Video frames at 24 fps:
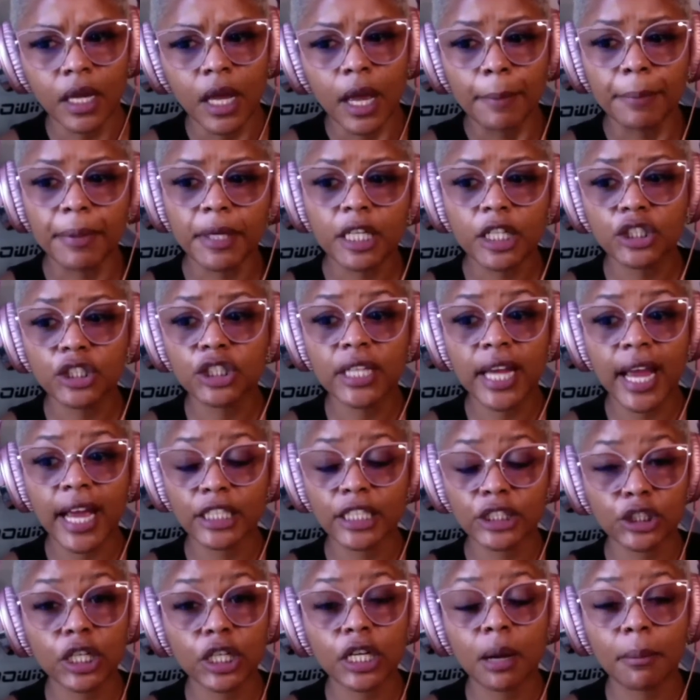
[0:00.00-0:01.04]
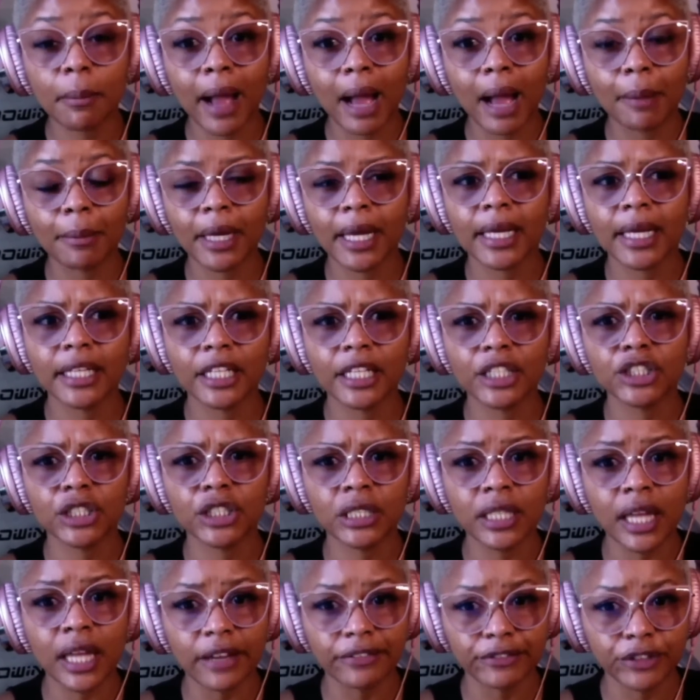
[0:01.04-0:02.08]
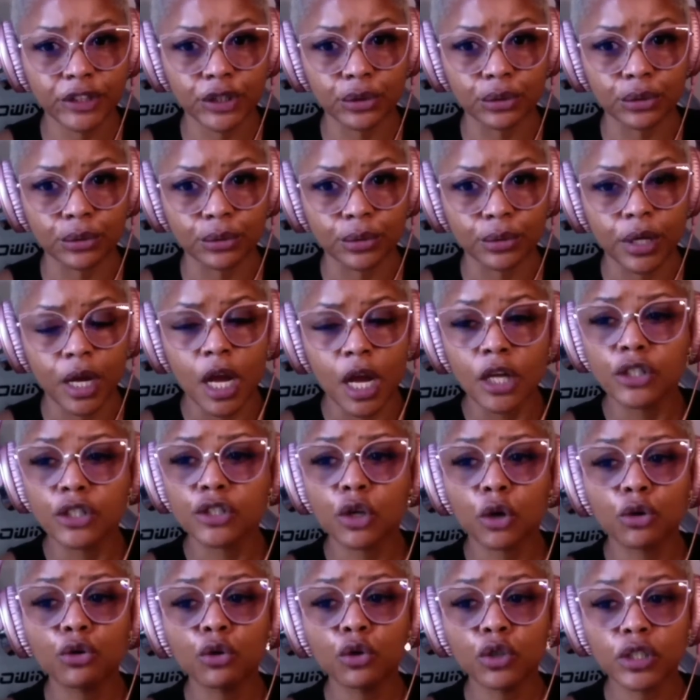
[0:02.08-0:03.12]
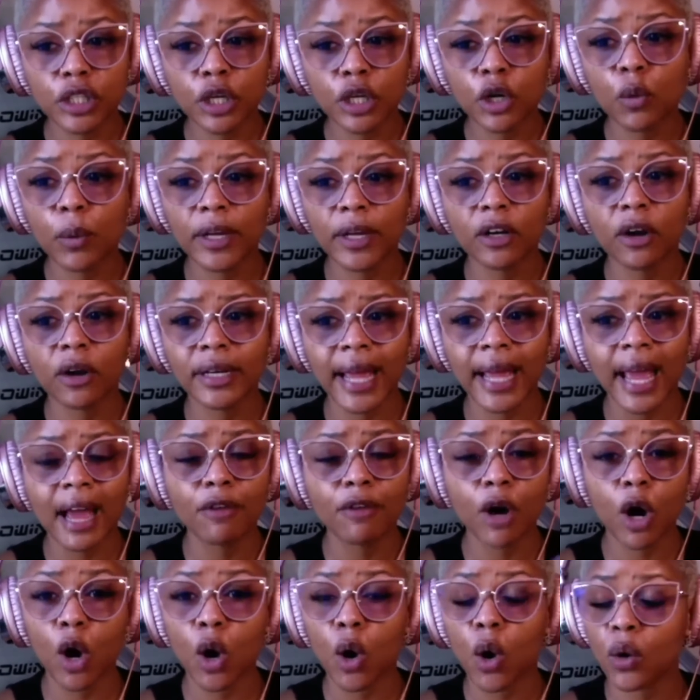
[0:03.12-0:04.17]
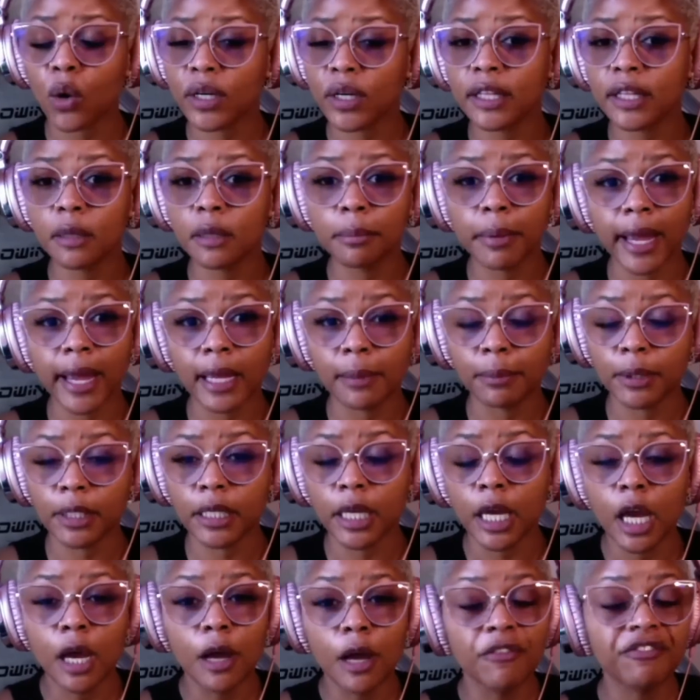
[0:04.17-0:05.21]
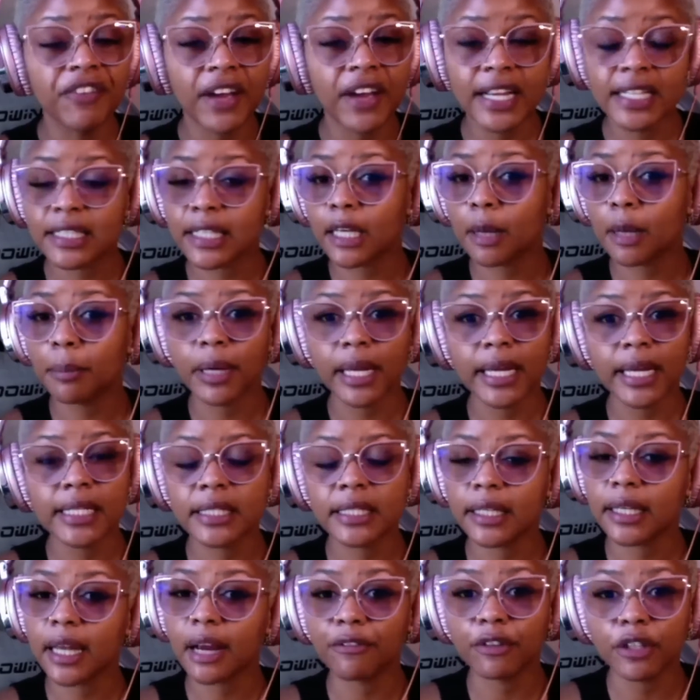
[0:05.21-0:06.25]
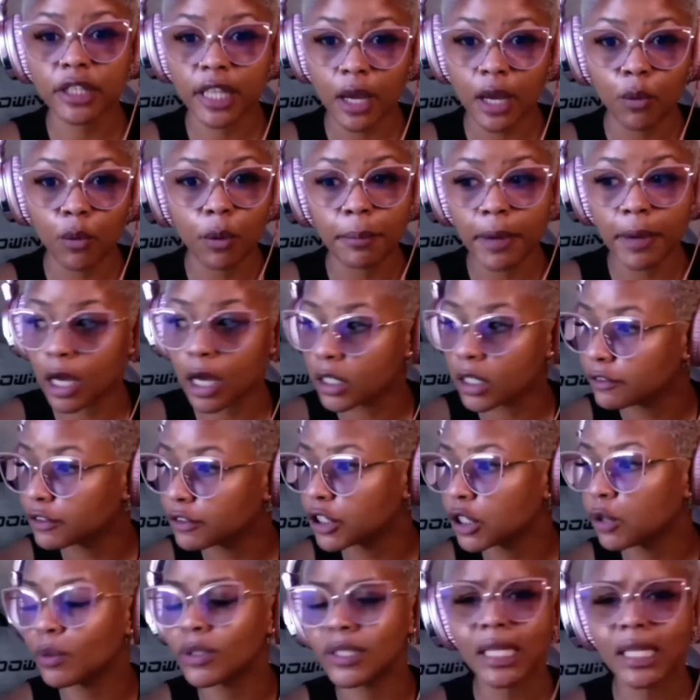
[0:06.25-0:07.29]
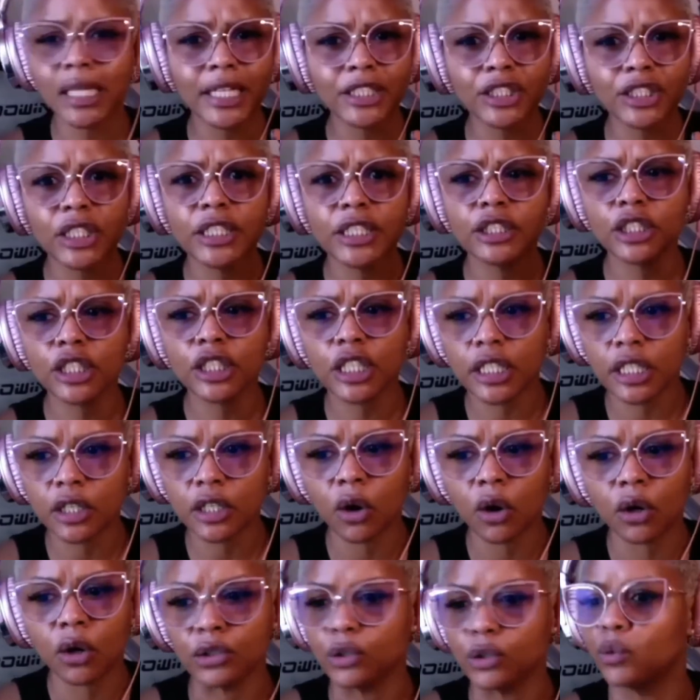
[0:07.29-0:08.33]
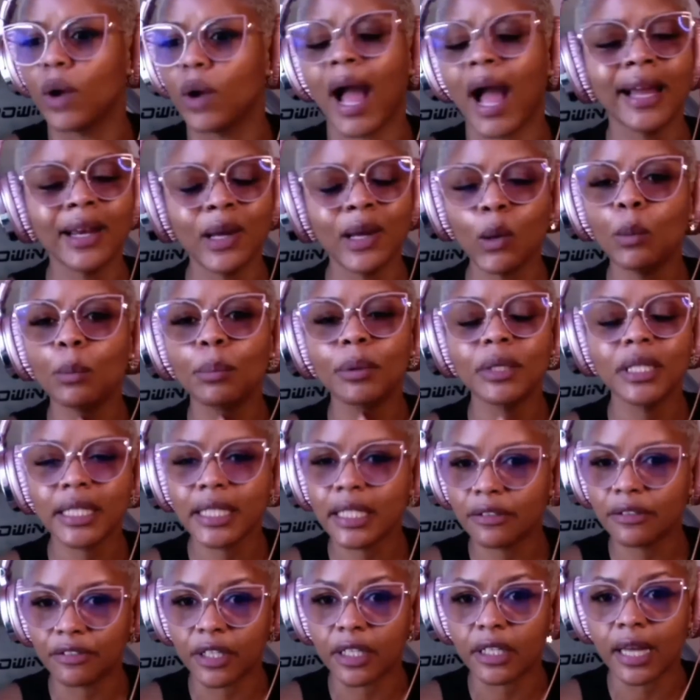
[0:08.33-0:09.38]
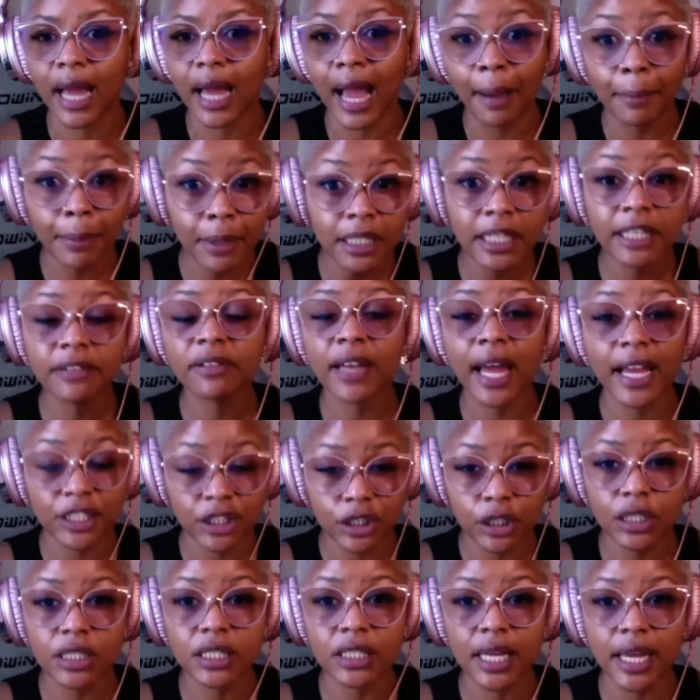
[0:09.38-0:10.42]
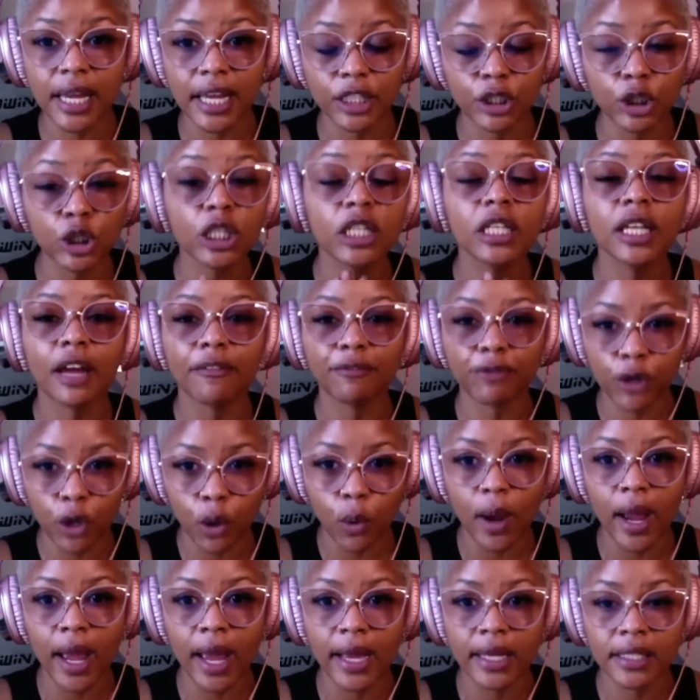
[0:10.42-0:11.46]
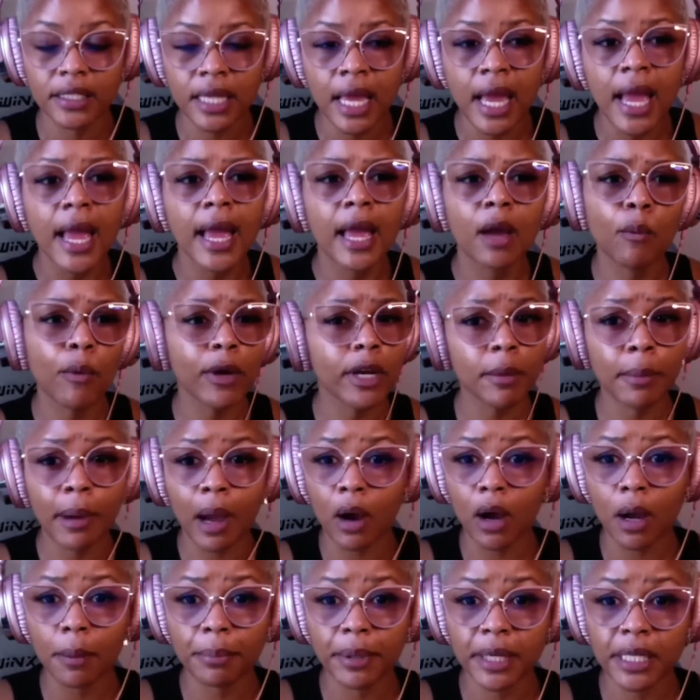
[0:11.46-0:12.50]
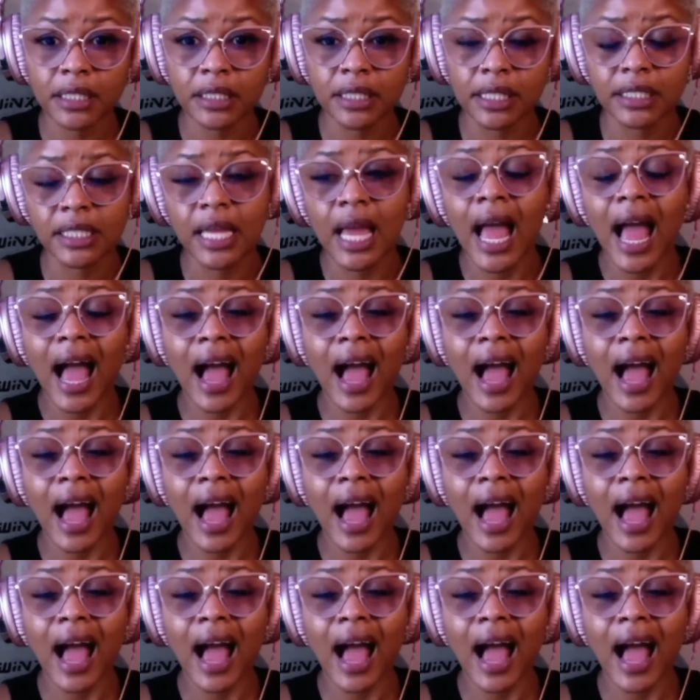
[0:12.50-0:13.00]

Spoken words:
because she had sugar mama and then she left you. So you still went on to have a whole nother baby, facing a place and everything with Mel if she was allegedly cheating on you. I don't believe it. I believe, like she said, she left your ass and went about her business.